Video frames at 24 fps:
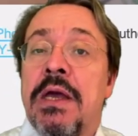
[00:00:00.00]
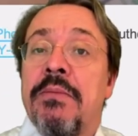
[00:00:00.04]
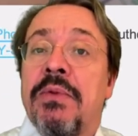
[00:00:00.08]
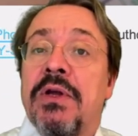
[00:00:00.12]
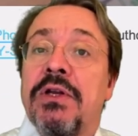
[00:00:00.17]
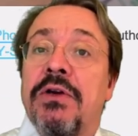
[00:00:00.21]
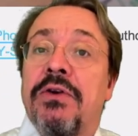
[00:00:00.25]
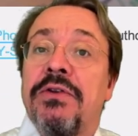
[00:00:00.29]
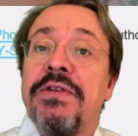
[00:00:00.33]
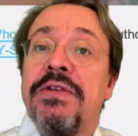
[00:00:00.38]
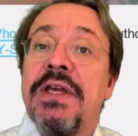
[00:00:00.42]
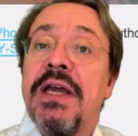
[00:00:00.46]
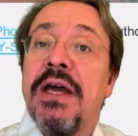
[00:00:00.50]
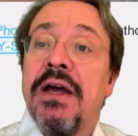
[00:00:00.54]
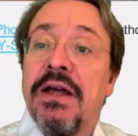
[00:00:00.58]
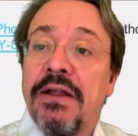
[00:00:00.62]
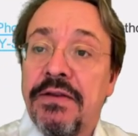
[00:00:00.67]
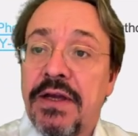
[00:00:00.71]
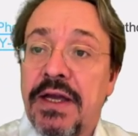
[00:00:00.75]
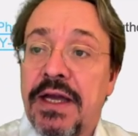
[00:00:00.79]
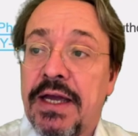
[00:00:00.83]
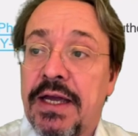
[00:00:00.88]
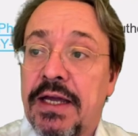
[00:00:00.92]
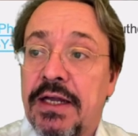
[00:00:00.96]
But on the
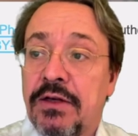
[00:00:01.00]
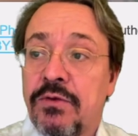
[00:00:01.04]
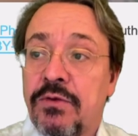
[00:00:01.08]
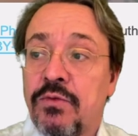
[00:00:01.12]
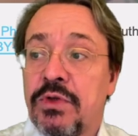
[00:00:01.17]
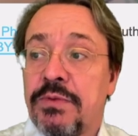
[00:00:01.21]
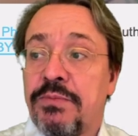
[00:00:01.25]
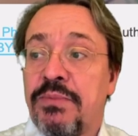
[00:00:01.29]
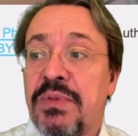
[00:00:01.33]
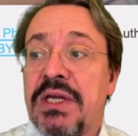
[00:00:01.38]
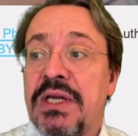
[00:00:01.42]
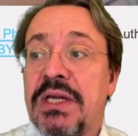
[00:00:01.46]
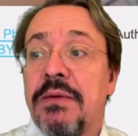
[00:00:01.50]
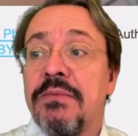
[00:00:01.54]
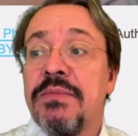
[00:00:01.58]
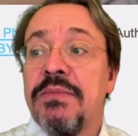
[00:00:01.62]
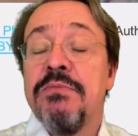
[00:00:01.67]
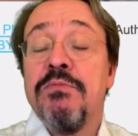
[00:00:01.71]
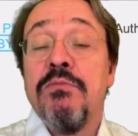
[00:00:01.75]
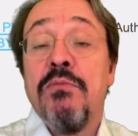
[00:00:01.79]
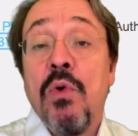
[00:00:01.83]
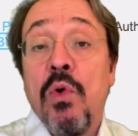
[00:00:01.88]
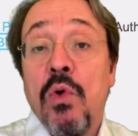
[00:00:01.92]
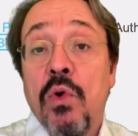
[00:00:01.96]
other hand, what
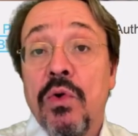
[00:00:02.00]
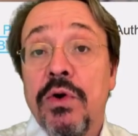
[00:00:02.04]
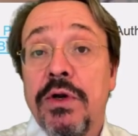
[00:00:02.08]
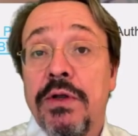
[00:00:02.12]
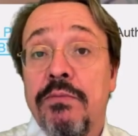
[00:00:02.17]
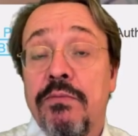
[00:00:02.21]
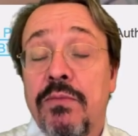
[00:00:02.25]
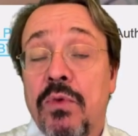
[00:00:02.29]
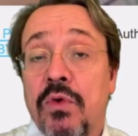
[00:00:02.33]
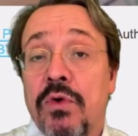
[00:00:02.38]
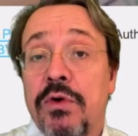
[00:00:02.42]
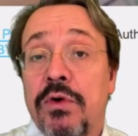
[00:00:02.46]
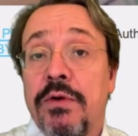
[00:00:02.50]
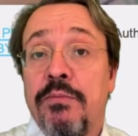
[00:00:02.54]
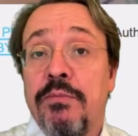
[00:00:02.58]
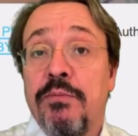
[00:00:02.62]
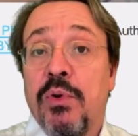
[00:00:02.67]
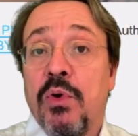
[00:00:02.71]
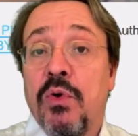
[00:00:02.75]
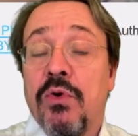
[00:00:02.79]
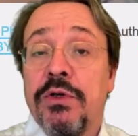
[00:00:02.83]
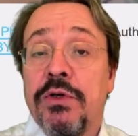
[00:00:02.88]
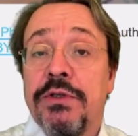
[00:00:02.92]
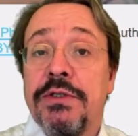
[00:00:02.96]
becomes more and more
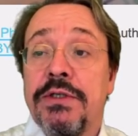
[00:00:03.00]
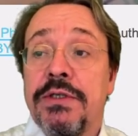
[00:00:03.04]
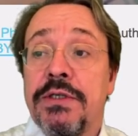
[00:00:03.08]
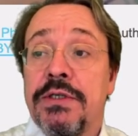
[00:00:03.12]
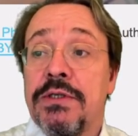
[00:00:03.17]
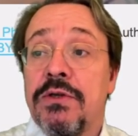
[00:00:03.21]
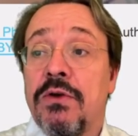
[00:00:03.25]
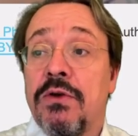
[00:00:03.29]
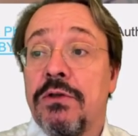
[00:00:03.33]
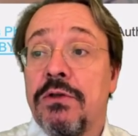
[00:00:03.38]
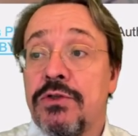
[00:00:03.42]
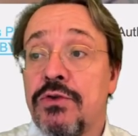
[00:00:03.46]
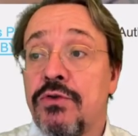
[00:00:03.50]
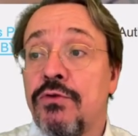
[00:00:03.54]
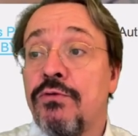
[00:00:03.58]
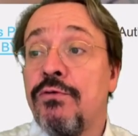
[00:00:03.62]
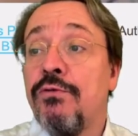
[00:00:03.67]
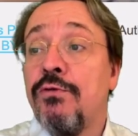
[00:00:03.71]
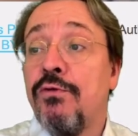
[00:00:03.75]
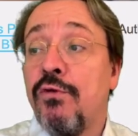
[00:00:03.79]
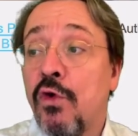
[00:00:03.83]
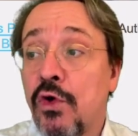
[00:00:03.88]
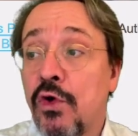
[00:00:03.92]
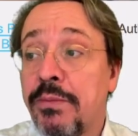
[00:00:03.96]
important is also
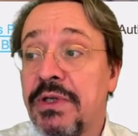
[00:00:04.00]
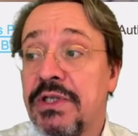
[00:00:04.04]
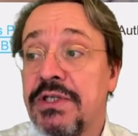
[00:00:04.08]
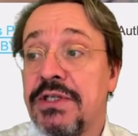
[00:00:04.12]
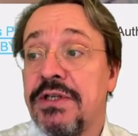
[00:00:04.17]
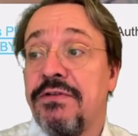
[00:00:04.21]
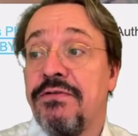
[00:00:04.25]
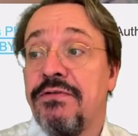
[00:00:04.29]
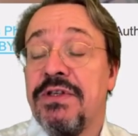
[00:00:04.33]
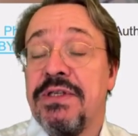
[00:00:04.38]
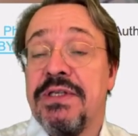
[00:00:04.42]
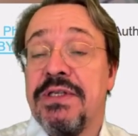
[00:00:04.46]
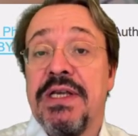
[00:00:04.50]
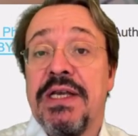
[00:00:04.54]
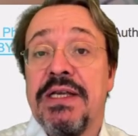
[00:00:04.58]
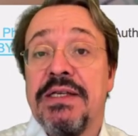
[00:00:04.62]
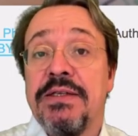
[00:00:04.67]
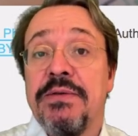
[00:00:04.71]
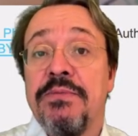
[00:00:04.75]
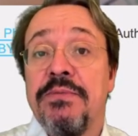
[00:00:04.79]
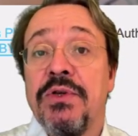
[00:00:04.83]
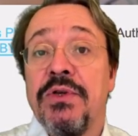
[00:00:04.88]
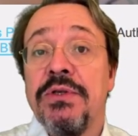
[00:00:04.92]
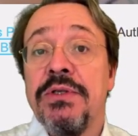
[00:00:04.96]
formative
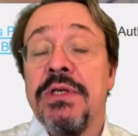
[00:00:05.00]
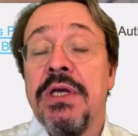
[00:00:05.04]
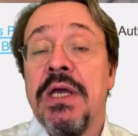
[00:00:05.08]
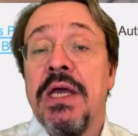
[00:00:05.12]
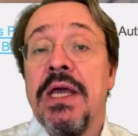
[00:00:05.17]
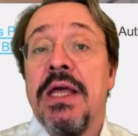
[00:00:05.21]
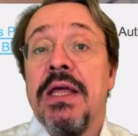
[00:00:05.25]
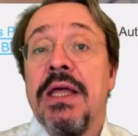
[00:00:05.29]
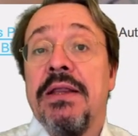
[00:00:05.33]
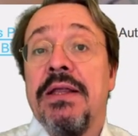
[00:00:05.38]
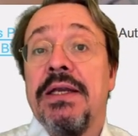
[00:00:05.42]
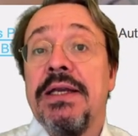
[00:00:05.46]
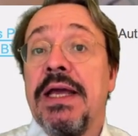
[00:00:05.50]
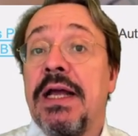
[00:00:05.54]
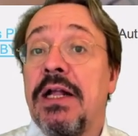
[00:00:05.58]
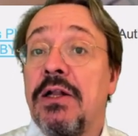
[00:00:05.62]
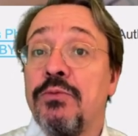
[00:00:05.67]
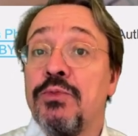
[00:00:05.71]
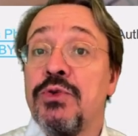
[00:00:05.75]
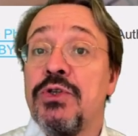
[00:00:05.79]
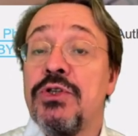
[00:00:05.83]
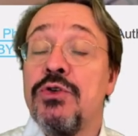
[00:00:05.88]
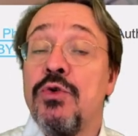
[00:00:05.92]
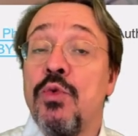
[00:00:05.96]
assessment that
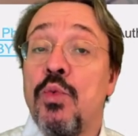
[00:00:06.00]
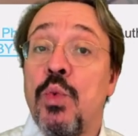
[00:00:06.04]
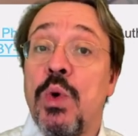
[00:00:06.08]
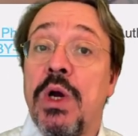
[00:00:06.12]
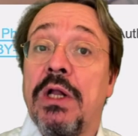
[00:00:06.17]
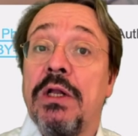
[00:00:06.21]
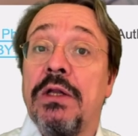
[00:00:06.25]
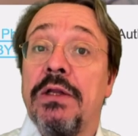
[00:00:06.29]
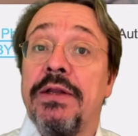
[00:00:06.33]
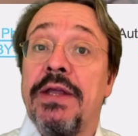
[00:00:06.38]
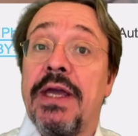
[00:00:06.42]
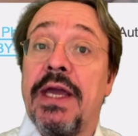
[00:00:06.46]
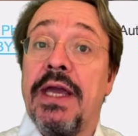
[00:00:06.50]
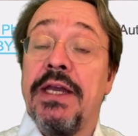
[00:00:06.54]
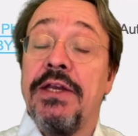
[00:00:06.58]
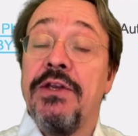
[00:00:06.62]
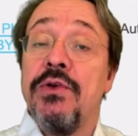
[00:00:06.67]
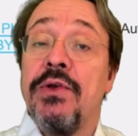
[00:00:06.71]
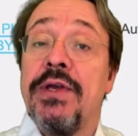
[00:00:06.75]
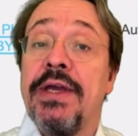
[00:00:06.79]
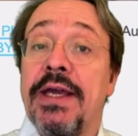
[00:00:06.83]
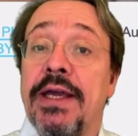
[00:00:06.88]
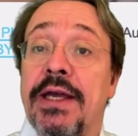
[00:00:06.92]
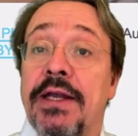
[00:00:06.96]
helps so well the
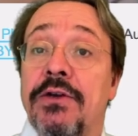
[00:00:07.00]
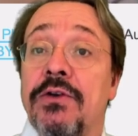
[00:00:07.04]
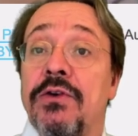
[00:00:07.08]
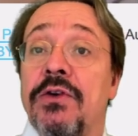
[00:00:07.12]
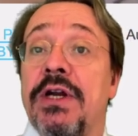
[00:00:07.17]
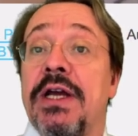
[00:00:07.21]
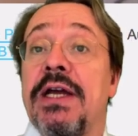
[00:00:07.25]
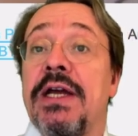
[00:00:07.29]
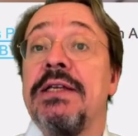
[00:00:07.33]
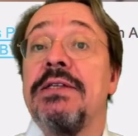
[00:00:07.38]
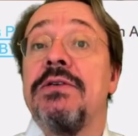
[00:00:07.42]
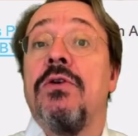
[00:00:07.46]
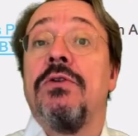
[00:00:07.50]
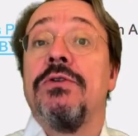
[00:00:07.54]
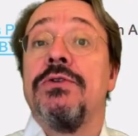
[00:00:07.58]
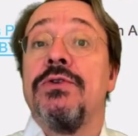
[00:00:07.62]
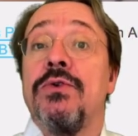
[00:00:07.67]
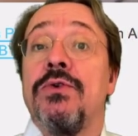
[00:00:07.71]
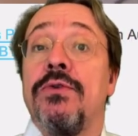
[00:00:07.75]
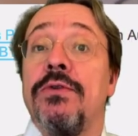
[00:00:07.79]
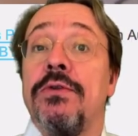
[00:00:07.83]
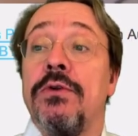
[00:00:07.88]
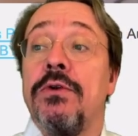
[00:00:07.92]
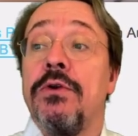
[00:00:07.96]
educator as
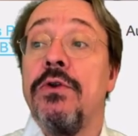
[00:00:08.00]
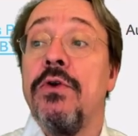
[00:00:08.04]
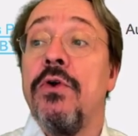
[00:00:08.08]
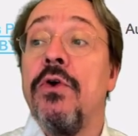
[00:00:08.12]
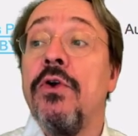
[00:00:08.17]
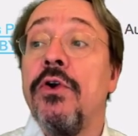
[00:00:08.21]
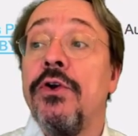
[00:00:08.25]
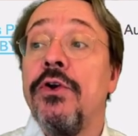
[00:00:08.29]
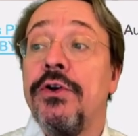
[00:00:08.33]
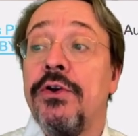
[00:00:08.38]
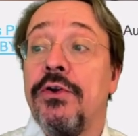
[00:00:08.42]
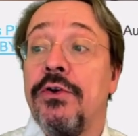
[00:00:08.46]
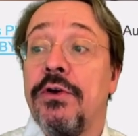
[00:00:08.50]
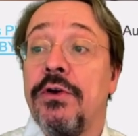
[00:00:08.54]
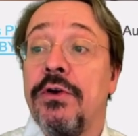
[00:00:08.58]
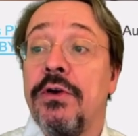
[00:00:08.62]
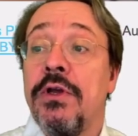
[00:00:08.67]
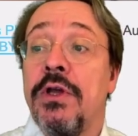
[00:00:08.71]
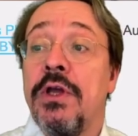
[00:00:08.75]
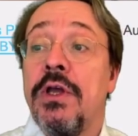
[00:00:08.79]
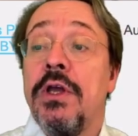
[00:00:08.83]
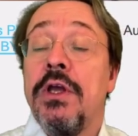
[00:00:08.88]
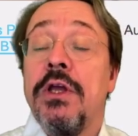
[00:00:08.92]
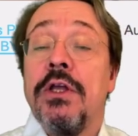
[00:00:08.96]
also the
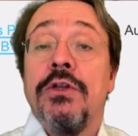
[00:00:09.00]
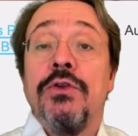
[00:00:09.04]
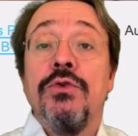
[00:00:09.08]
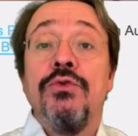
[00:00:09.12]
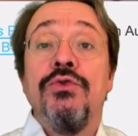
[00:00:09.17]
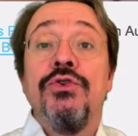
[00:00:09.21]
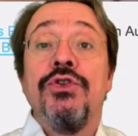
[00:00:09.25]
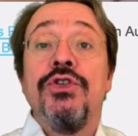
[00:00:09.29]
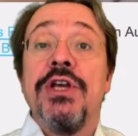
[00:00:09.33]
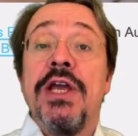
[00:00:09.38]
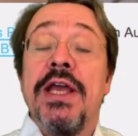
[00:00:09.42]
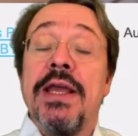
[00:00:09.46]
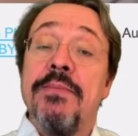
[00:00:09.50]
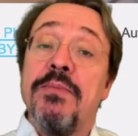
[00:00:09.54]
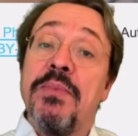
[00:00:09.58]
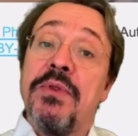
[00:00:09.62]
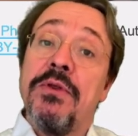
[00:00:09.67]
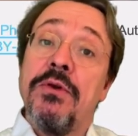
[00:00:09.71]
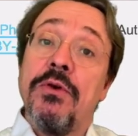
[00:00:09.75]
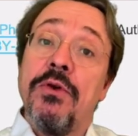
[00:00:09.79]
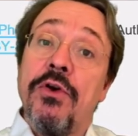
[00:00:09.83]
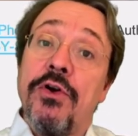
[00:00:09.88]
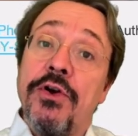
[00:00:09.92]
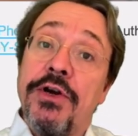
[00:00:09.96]
learner to shape
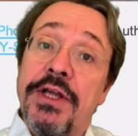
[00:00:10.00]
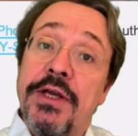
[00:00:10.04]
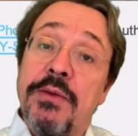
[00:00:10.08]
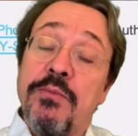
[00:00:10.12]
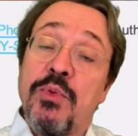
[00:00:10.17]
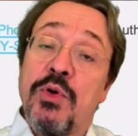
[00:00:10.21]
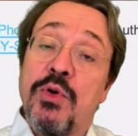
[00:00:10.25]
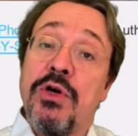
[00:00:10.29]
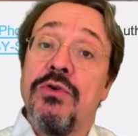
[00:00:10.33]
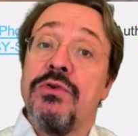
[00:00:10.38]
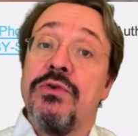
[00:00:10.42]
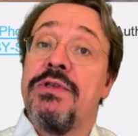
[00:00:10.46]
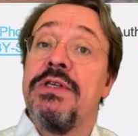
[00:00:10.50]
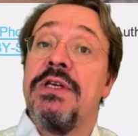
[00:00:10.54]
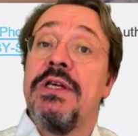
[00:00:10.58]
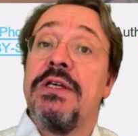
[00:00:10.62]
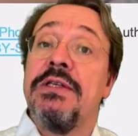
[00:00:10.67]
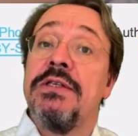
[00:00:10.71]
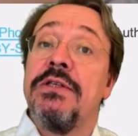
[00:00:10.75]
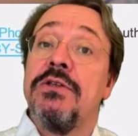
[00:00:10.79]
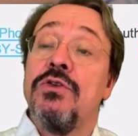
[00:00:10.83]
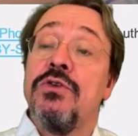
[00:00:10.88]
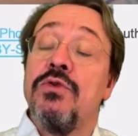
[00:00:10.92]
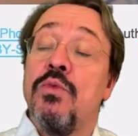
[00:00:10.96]
the learning
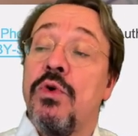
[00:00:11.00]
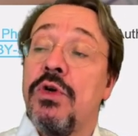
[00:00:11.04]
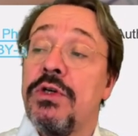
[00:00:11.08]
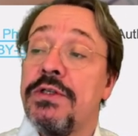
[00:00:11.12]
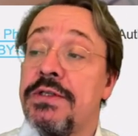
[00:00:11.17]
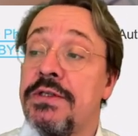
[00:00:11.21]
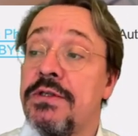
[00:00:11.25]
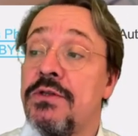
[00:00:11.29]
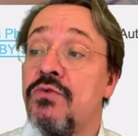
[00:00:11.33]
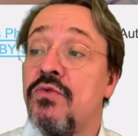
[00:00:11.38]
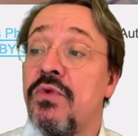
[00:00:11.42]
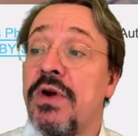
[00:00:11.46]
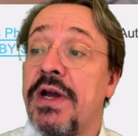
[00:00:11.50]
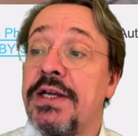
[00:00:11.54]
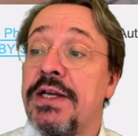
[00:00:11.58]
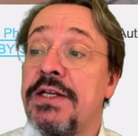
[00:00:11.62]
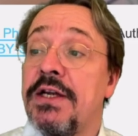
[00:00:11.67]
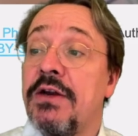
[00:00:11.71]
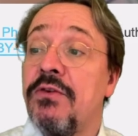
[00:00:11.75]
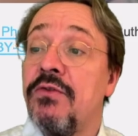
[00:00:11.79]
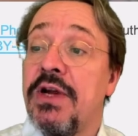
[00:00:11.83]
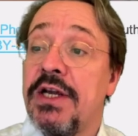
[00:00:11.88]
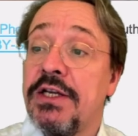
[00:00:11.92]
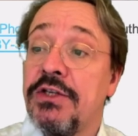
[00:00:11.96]
process towards the right
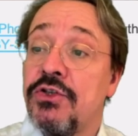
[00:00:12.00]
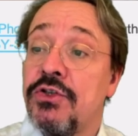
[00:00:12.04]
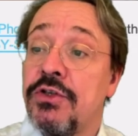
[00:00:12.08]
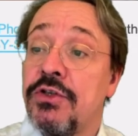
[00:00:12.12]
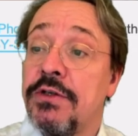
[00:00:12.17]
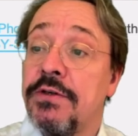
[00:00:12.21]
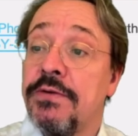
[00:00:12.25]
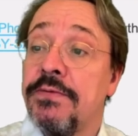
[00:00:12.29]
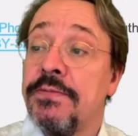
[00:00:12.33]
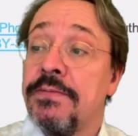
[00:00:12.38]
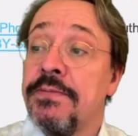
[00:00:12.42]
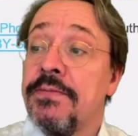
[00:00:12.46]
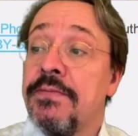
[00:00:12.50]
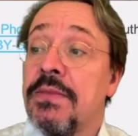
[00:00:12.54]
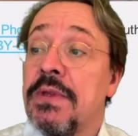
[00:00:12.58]
direction.